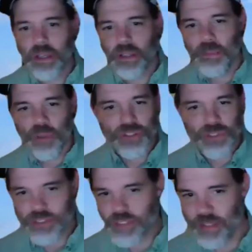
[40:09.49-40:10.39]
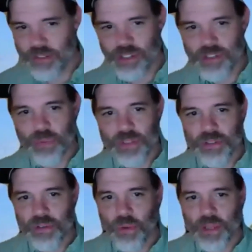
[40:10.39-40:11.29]
The emotional intelligence
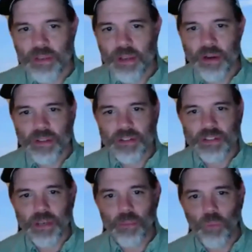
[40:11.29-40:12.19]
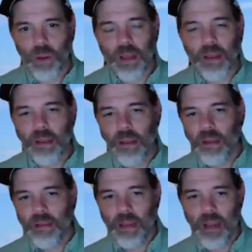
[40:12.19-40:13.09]
wasn't quite there the same way
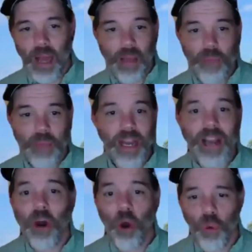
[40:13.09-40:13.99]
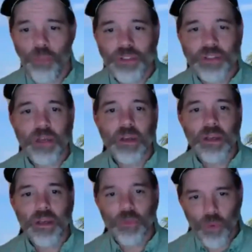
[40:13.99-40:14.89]
that I hoped
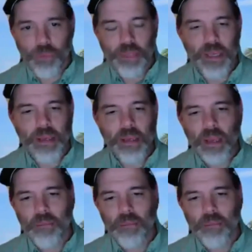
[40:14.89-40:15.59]
it would be.